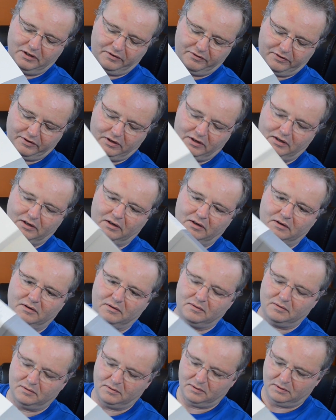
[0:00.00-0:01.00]
it's sort
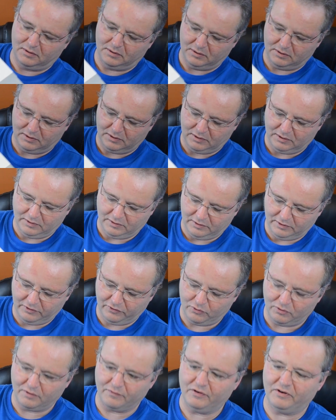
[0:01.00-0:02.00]

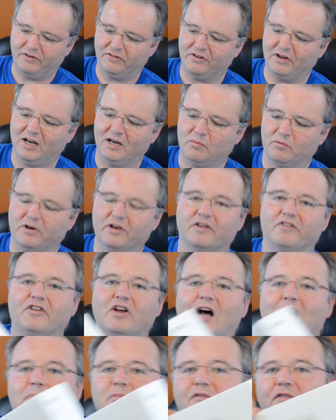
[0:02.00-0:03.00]
of a design where the
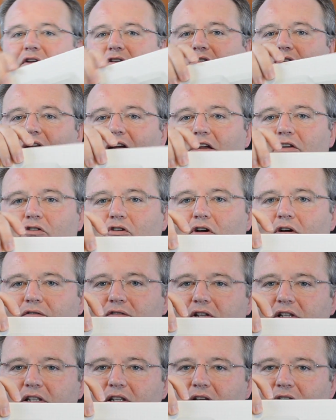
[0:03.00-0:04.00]
top of it slides off
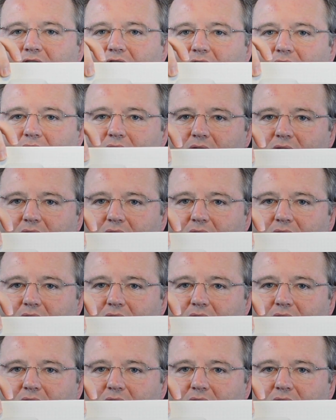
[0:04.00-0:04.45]
like this.